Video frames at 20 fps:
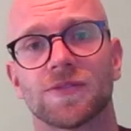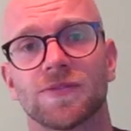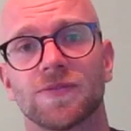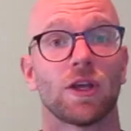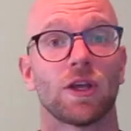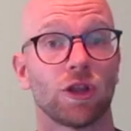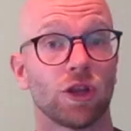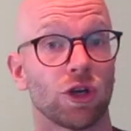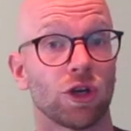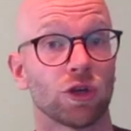
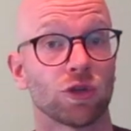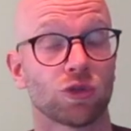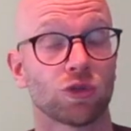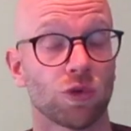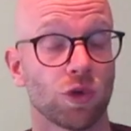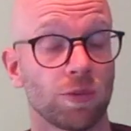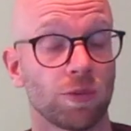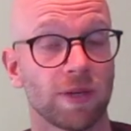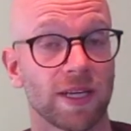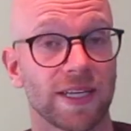The control
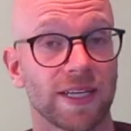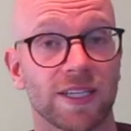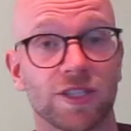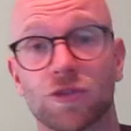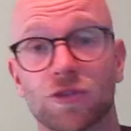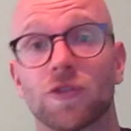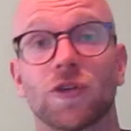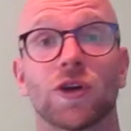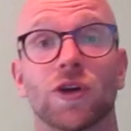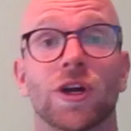plane is
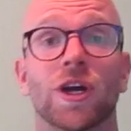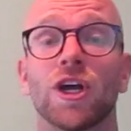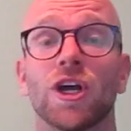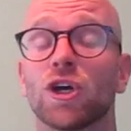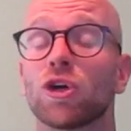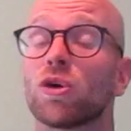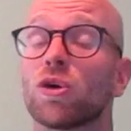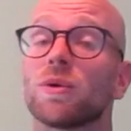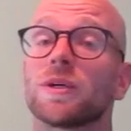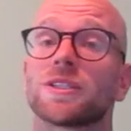for
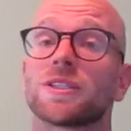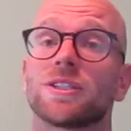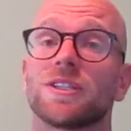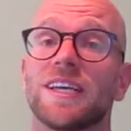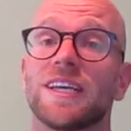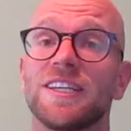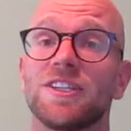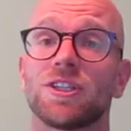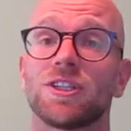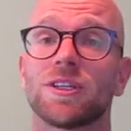
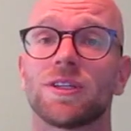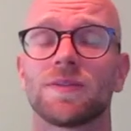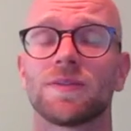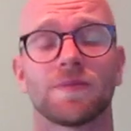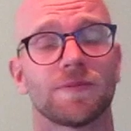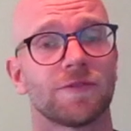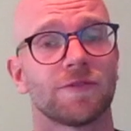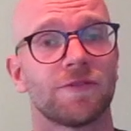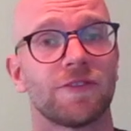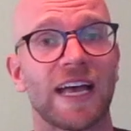coordination.
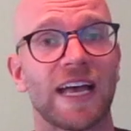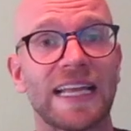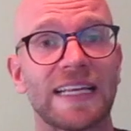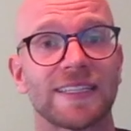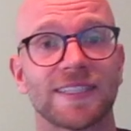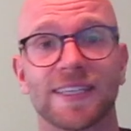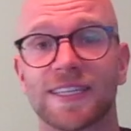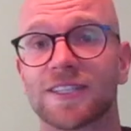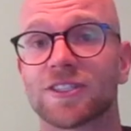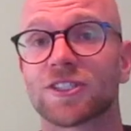
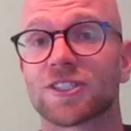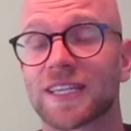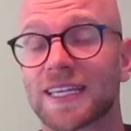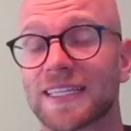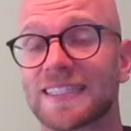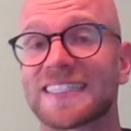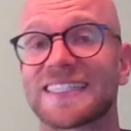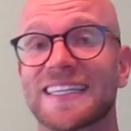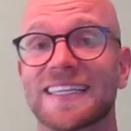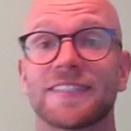Validators can
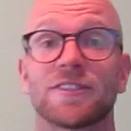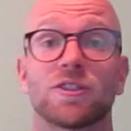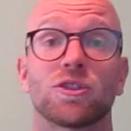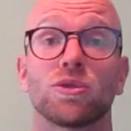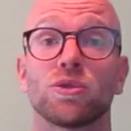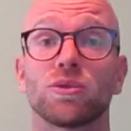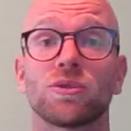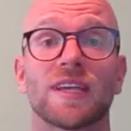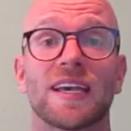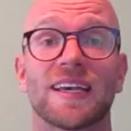send new
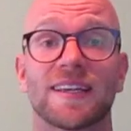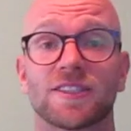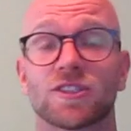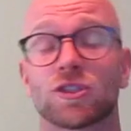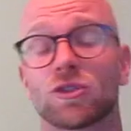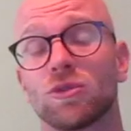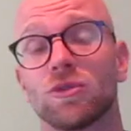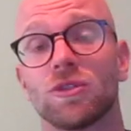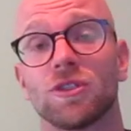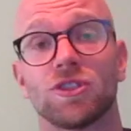tasks to
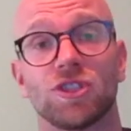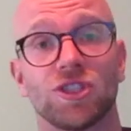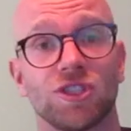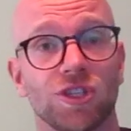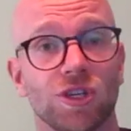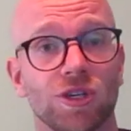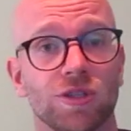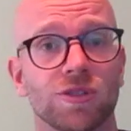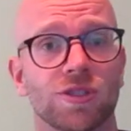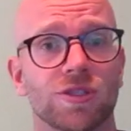the
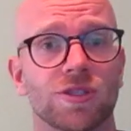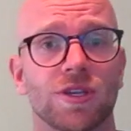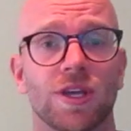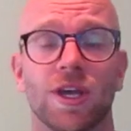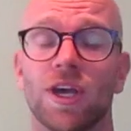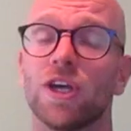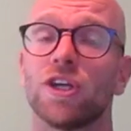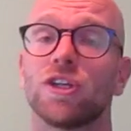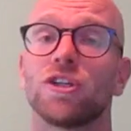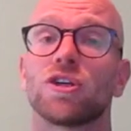geodes.
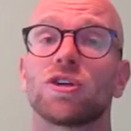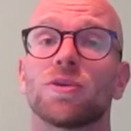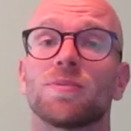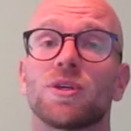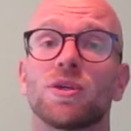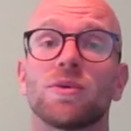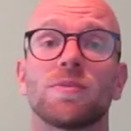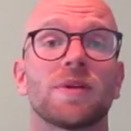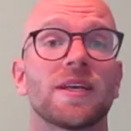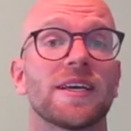The compute
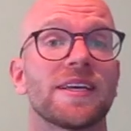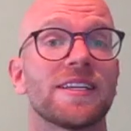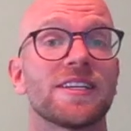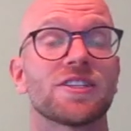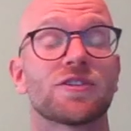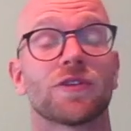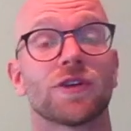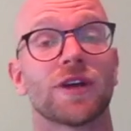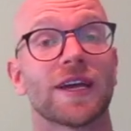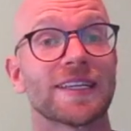plane is
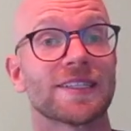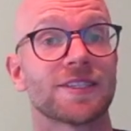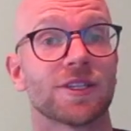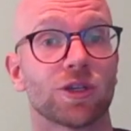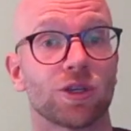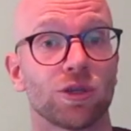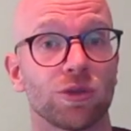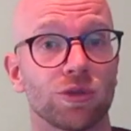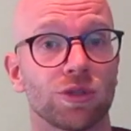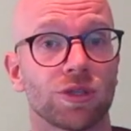for
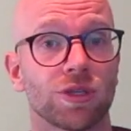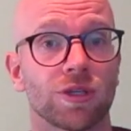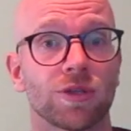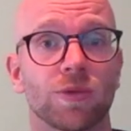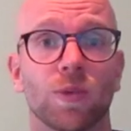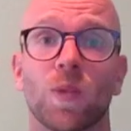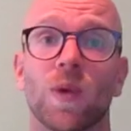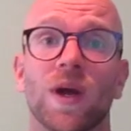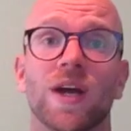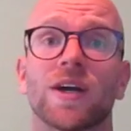execution,
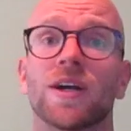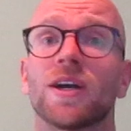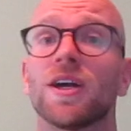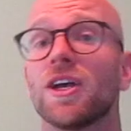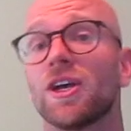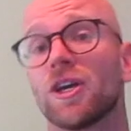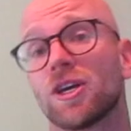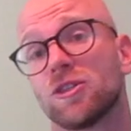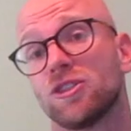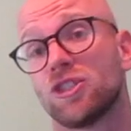where
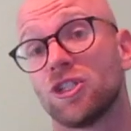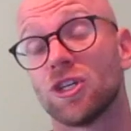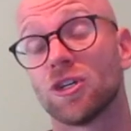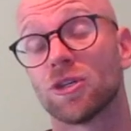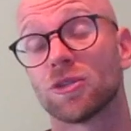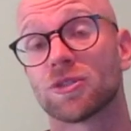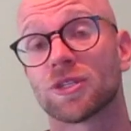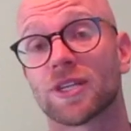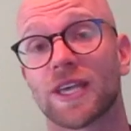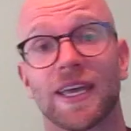geodes
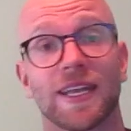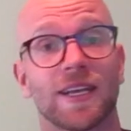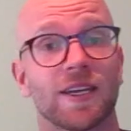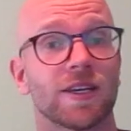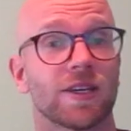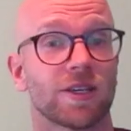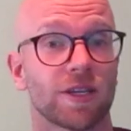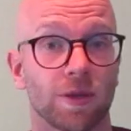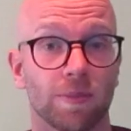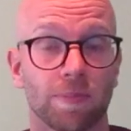can
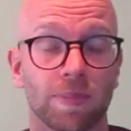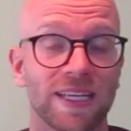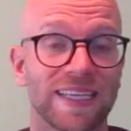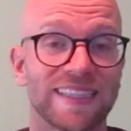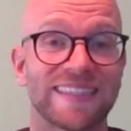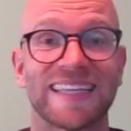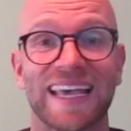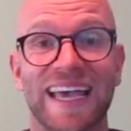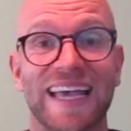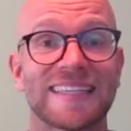complete
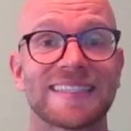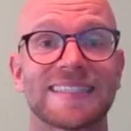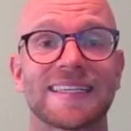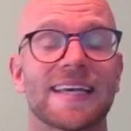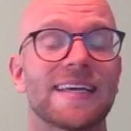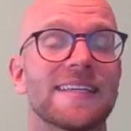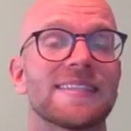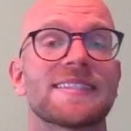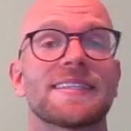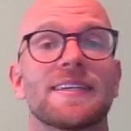tasks
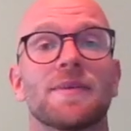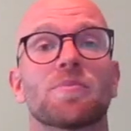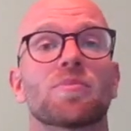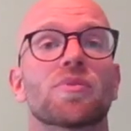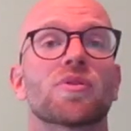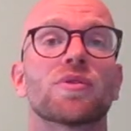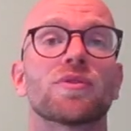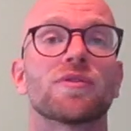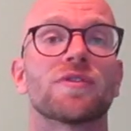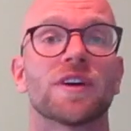and send
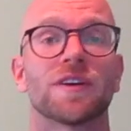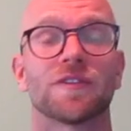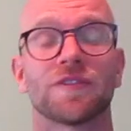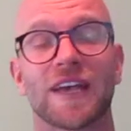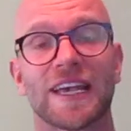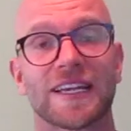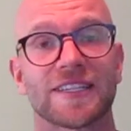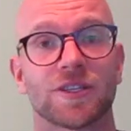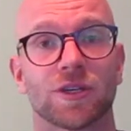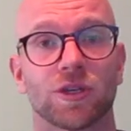proof of
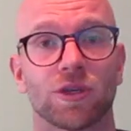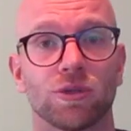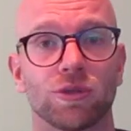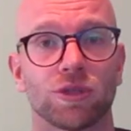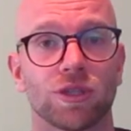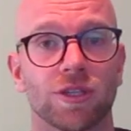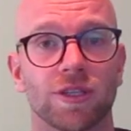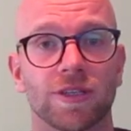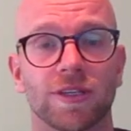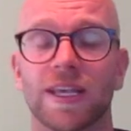
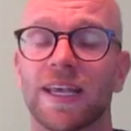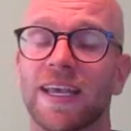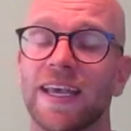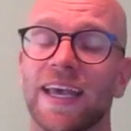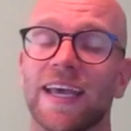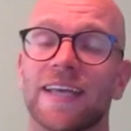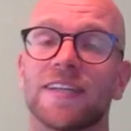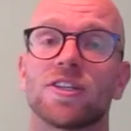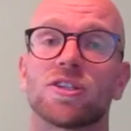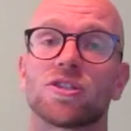execution.
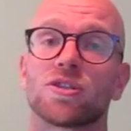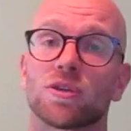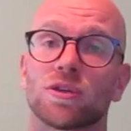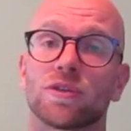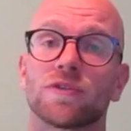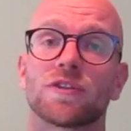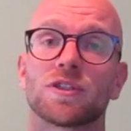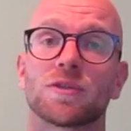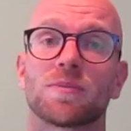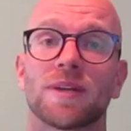And the
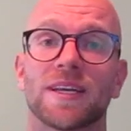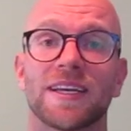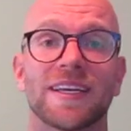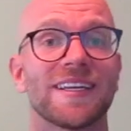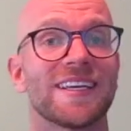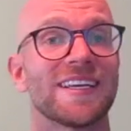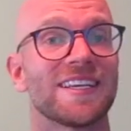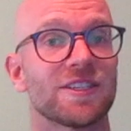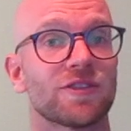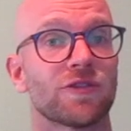service plane
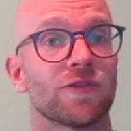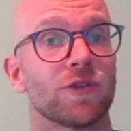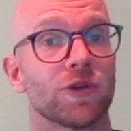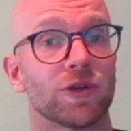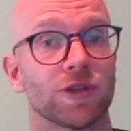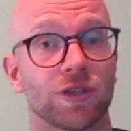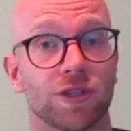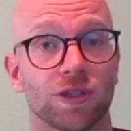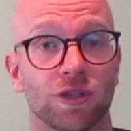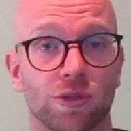is for the
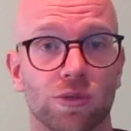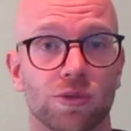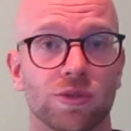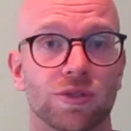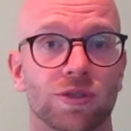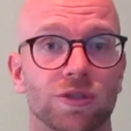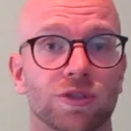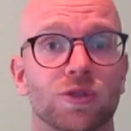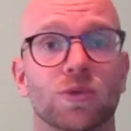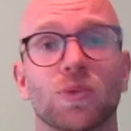
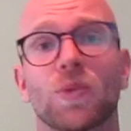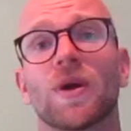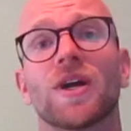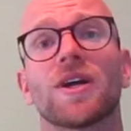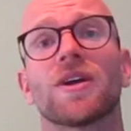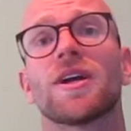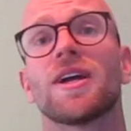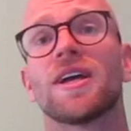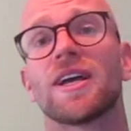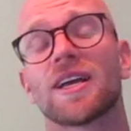users, where
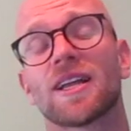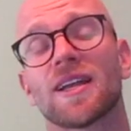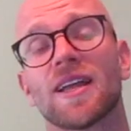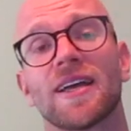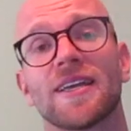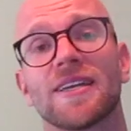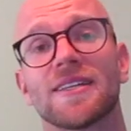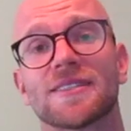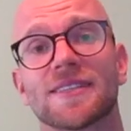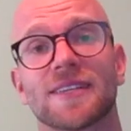
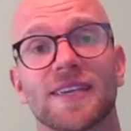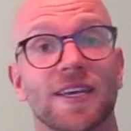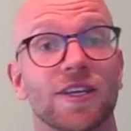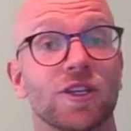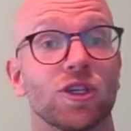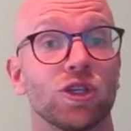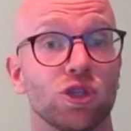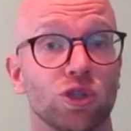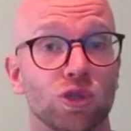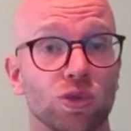clients can
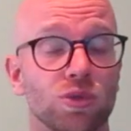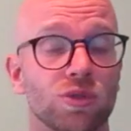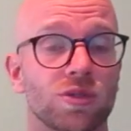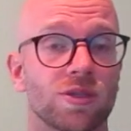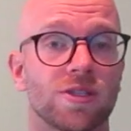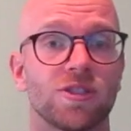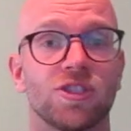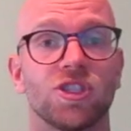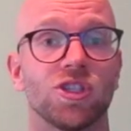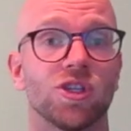use the
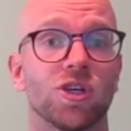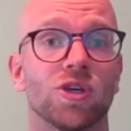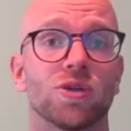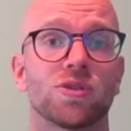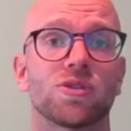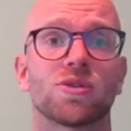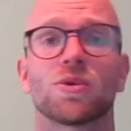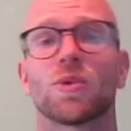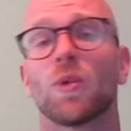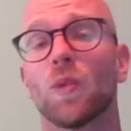
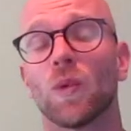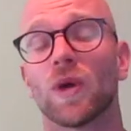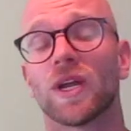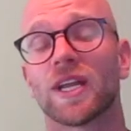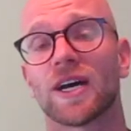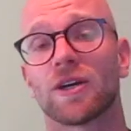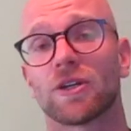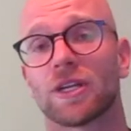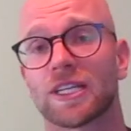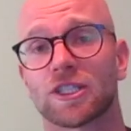geodes
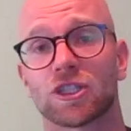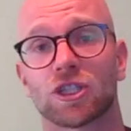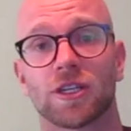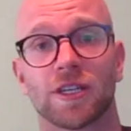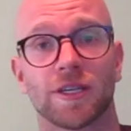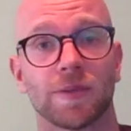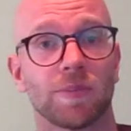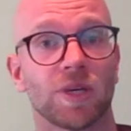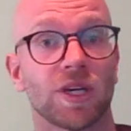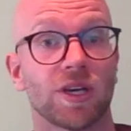without actually
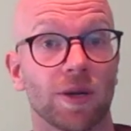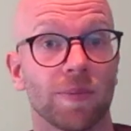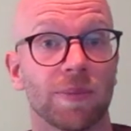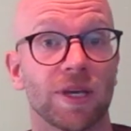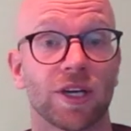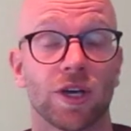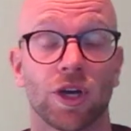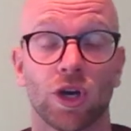becoming a